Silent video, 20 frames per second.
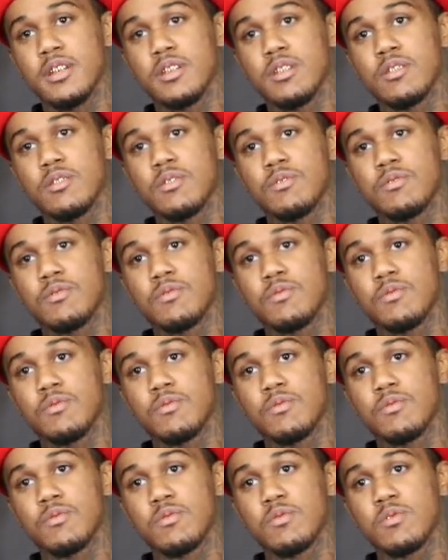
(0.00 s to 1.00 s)
Yeah. I like
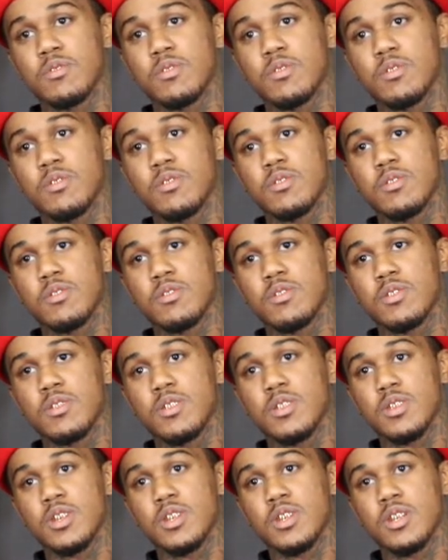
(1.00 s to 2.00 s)
that. Just the elevator
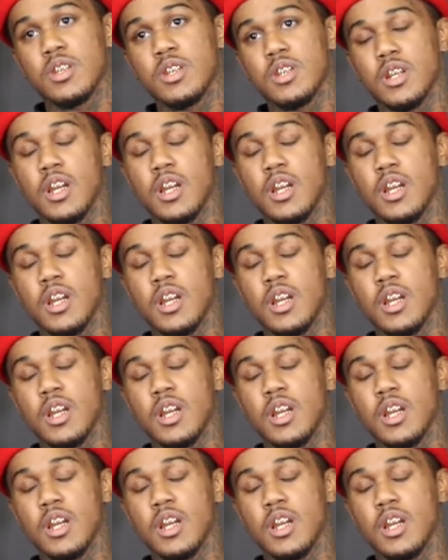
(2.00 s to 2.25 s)
part of it.